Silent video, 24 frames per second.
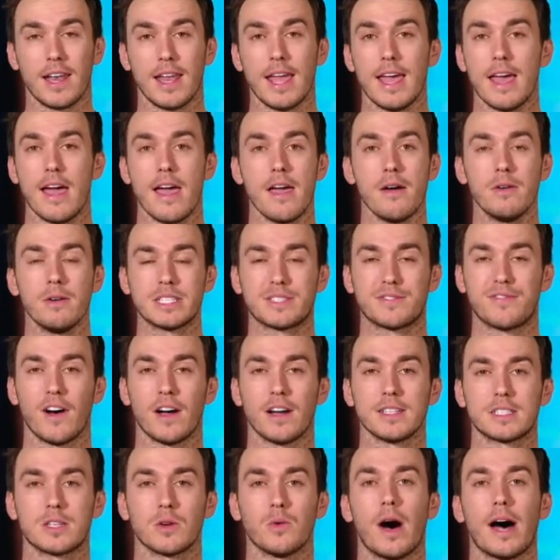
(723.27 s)
It was
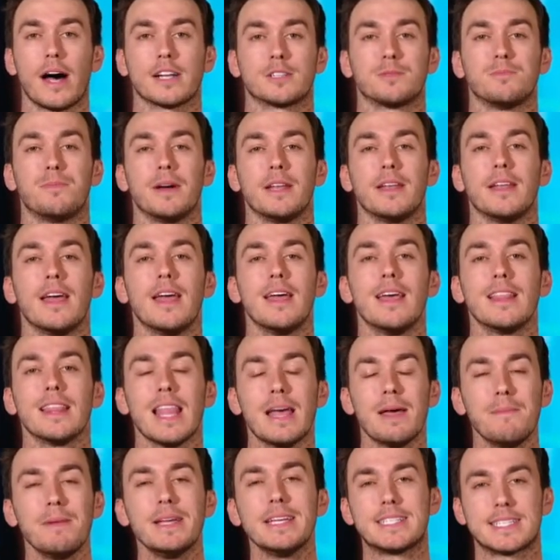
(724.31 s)
fun to watch. But
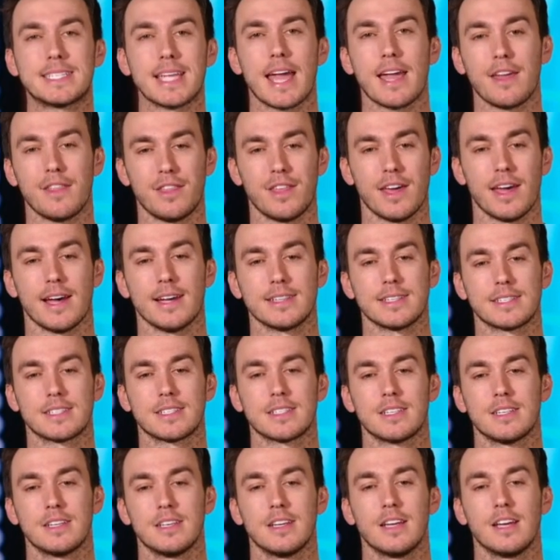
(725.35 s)
let me say this
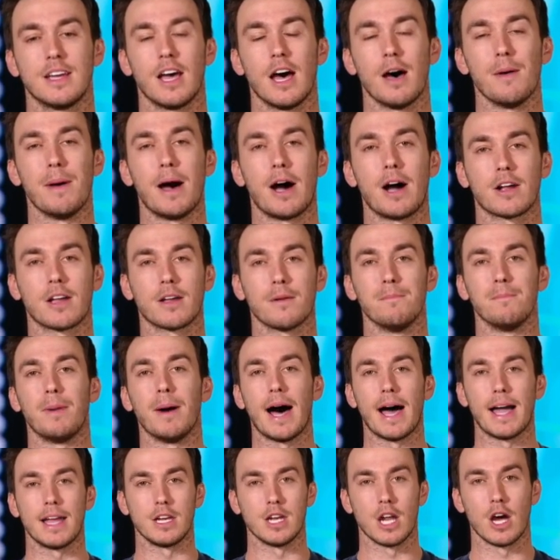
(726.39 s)
about
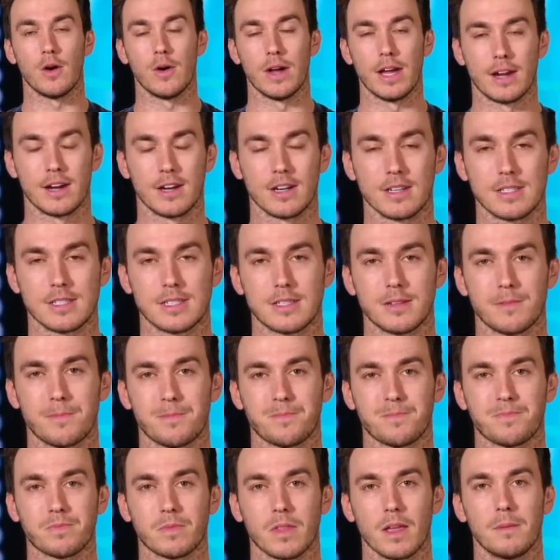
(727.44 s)
combined no hitters
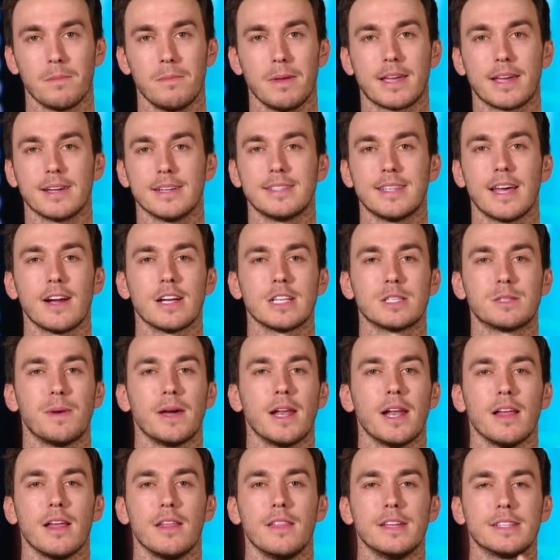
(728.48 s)
because there has been
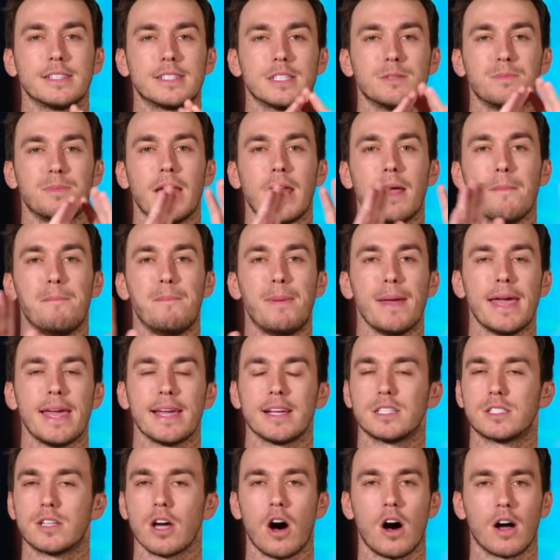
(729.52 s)
a, this has been a
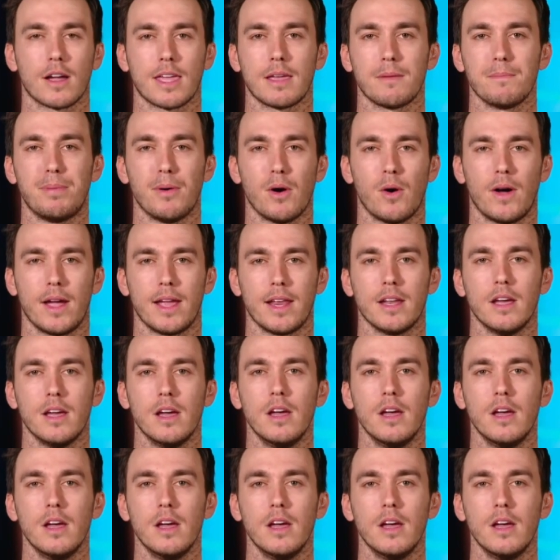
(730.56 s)
big talking point